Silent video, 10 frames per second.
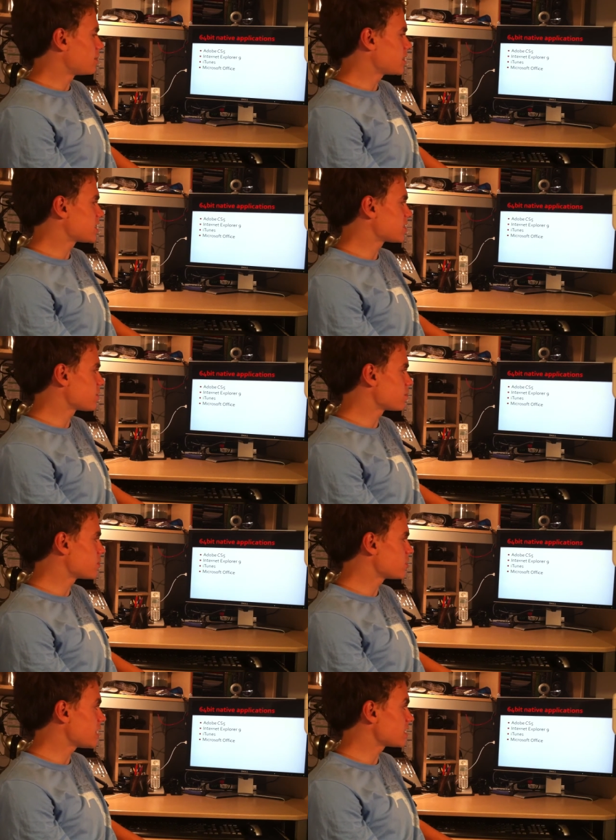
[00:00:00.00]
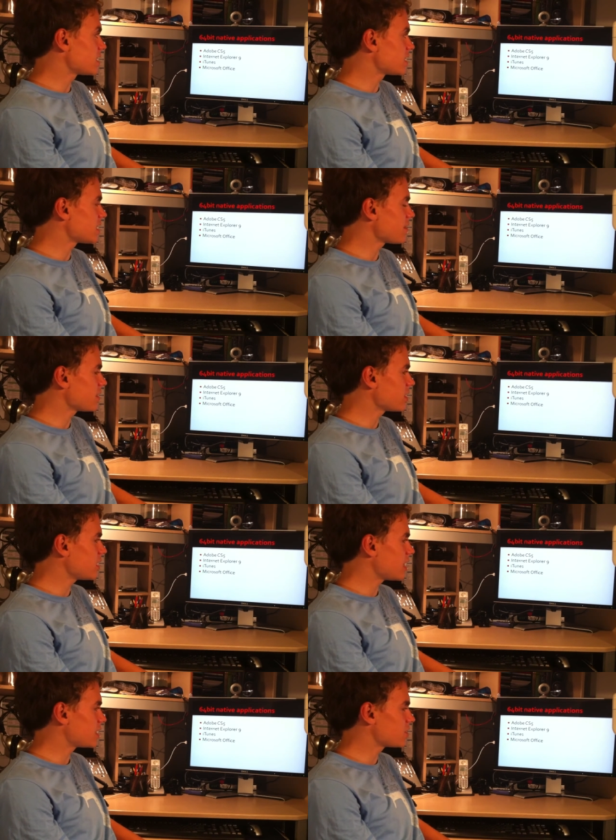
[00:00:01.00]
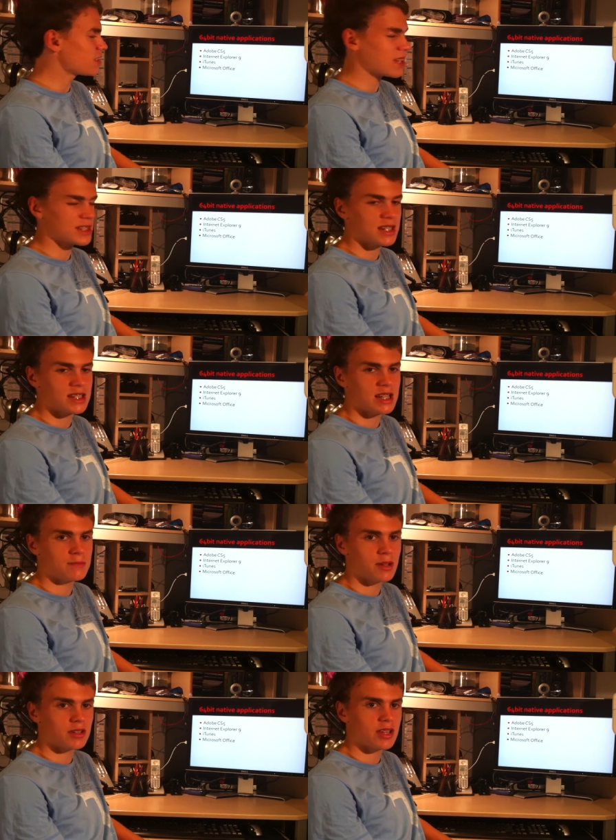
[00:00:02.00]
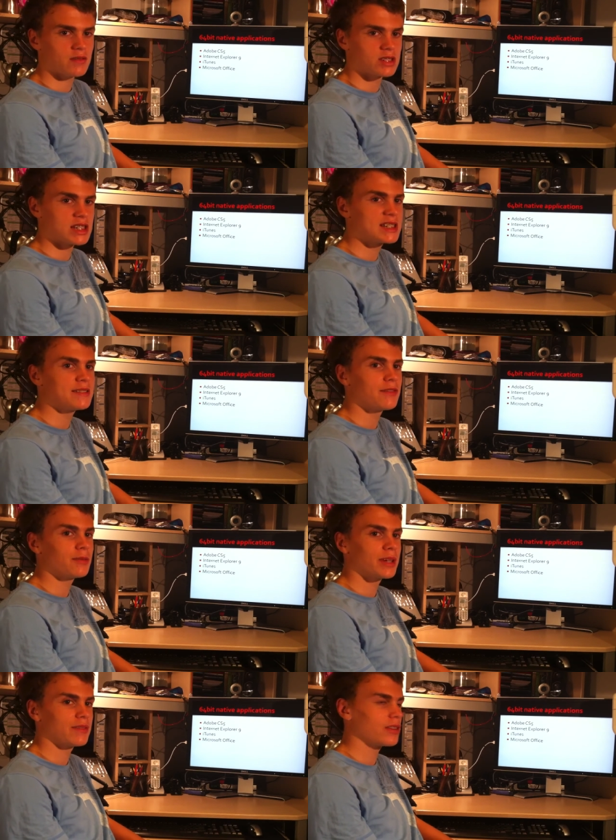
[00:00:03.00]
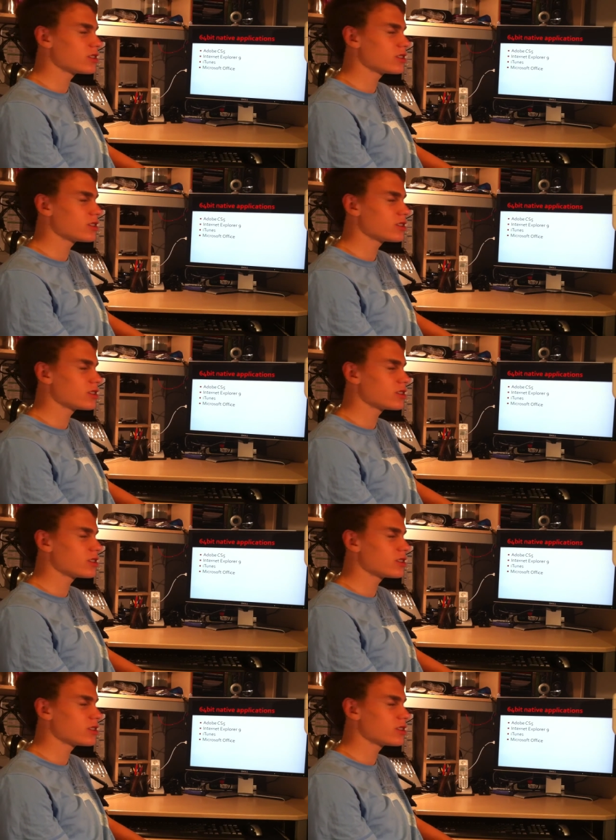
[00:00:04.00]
This is from 2007 and 2010. Both have a 64-bit